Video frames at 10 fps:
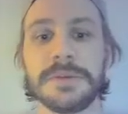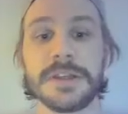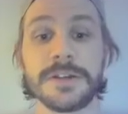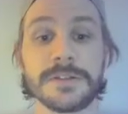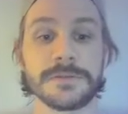
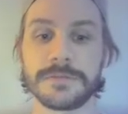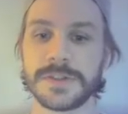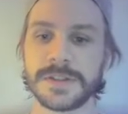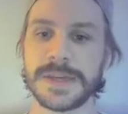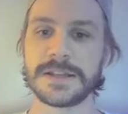you can
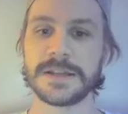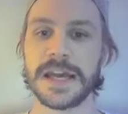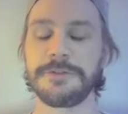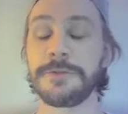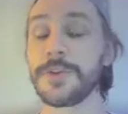
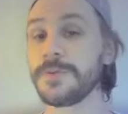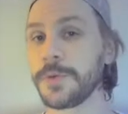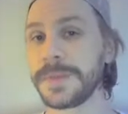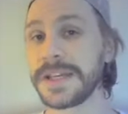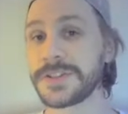have a few
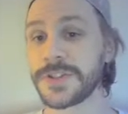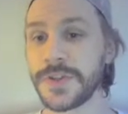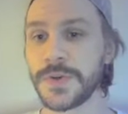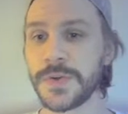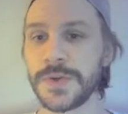more beasts
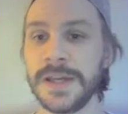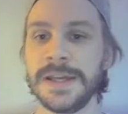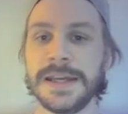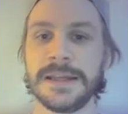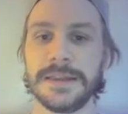too,
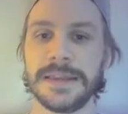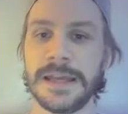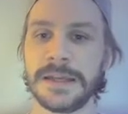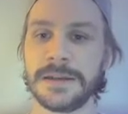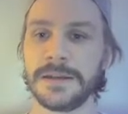and
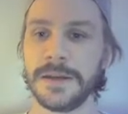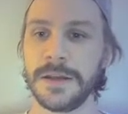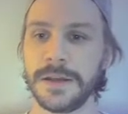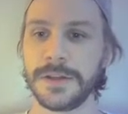then you